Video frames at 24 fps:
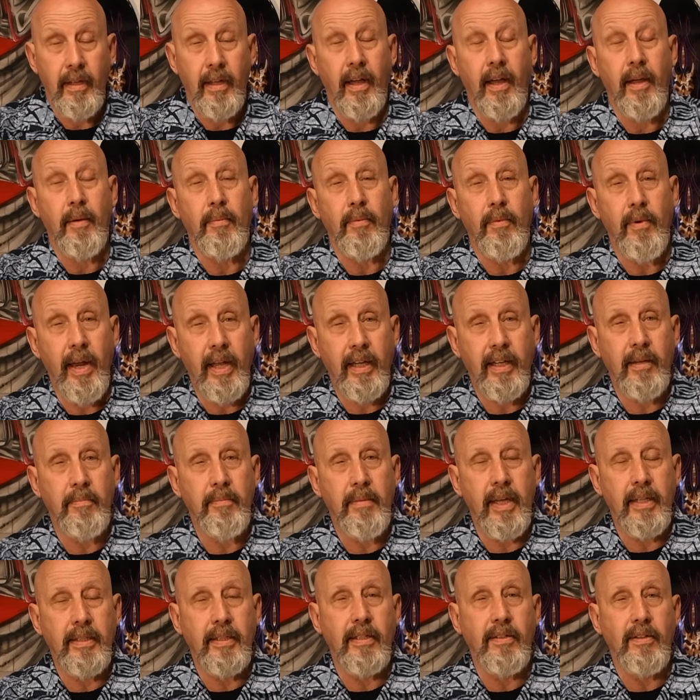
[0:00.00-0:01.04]
I'm
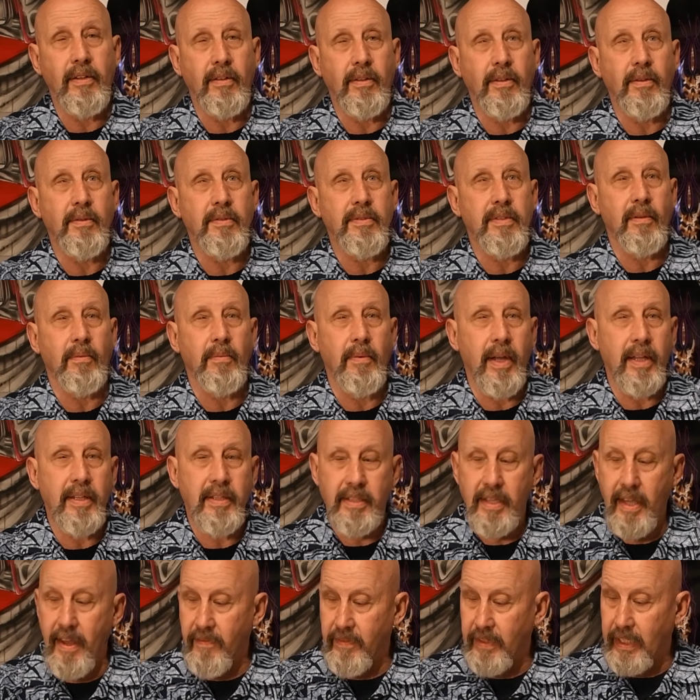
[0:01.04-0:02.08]
recommending you use the
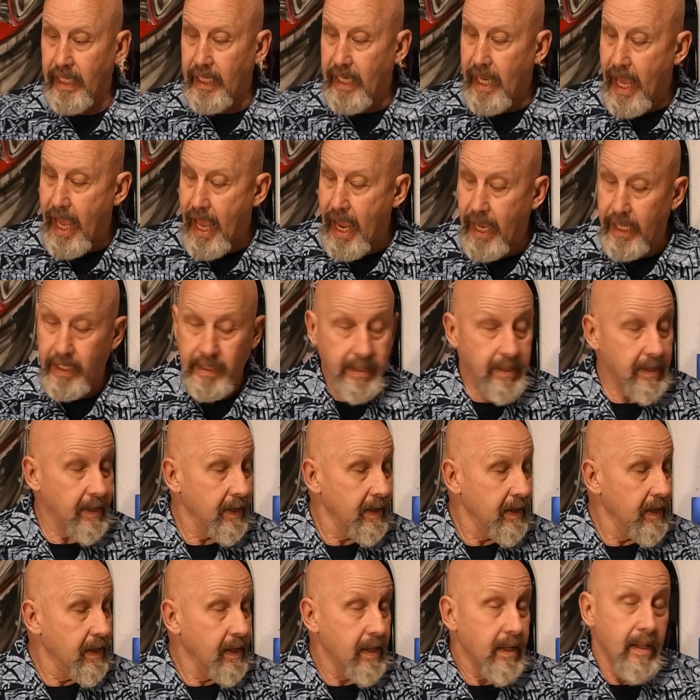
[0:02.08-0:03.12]
179s.
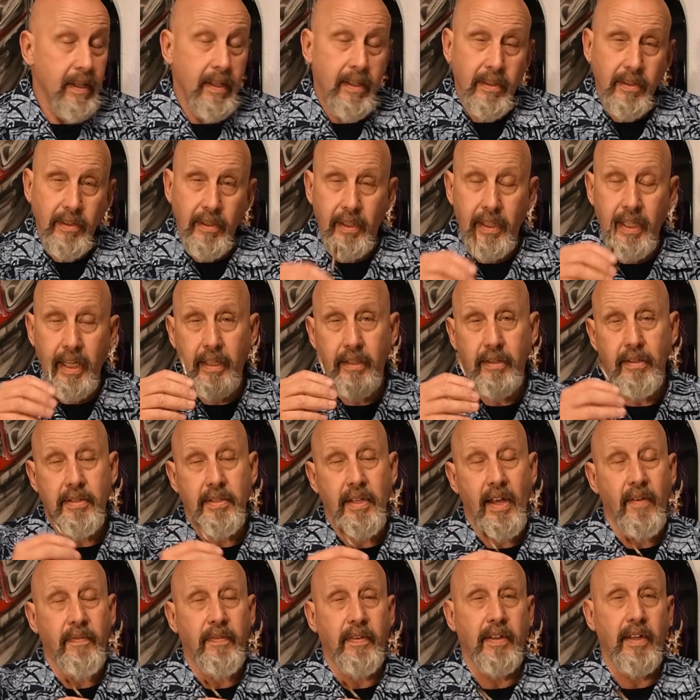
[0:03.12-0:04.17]
You get
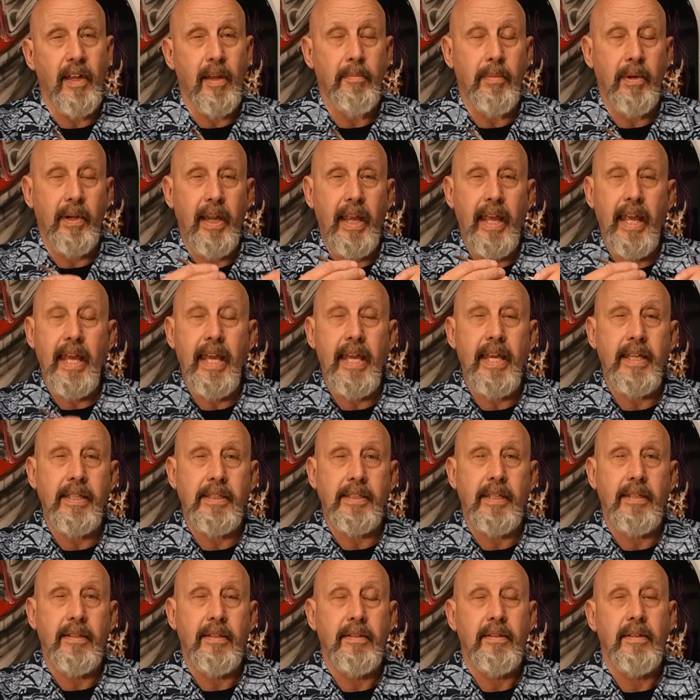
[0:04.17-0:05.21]
yourself a number
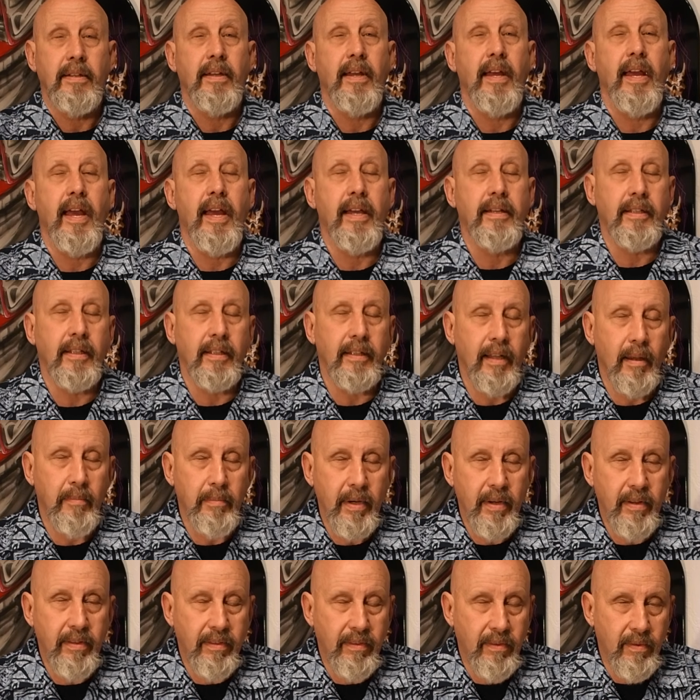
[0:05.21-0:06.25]
8 and a
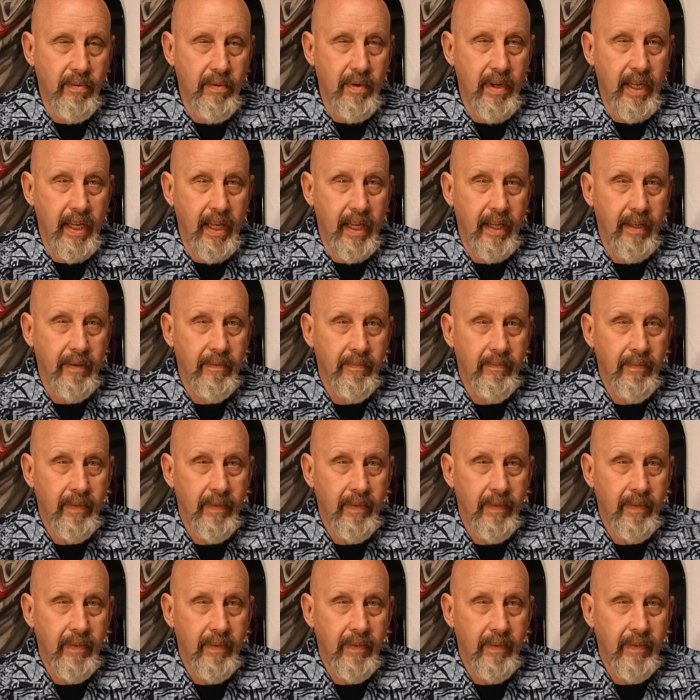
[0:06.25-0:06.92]
number 3.